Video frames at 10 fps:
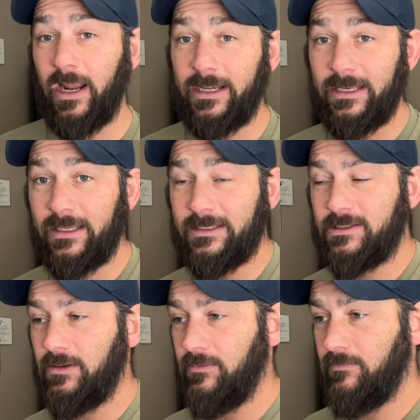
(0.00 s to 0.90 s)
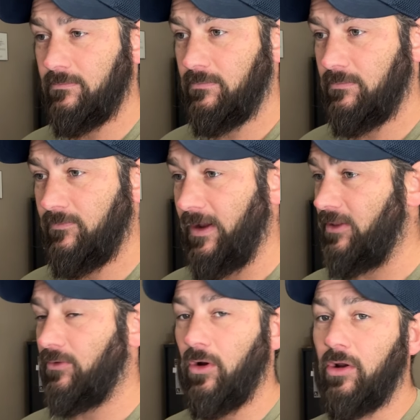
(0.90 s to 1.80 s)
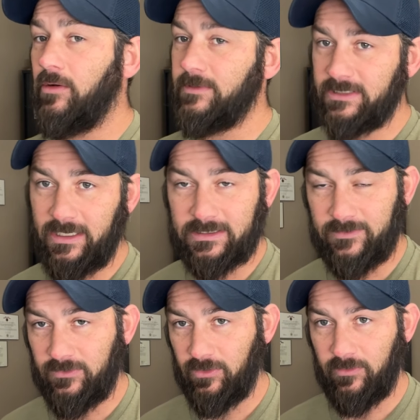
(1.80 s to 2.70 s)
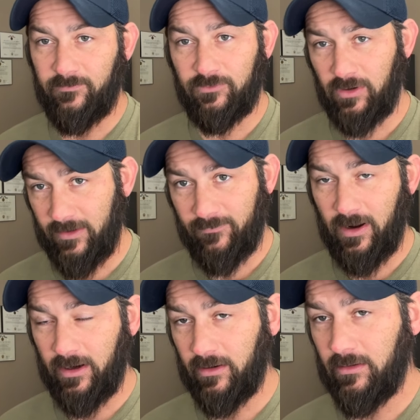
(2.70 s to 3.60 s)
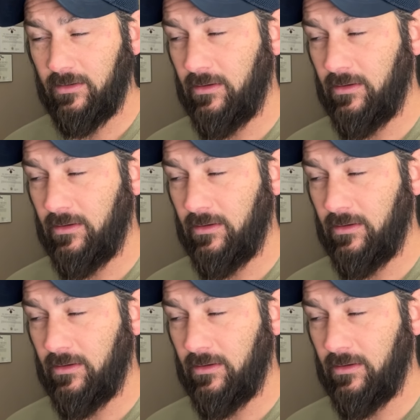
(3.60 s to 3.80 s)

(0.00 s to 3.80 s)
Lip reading: idea is you fight through all your mistakes, even during dry fire.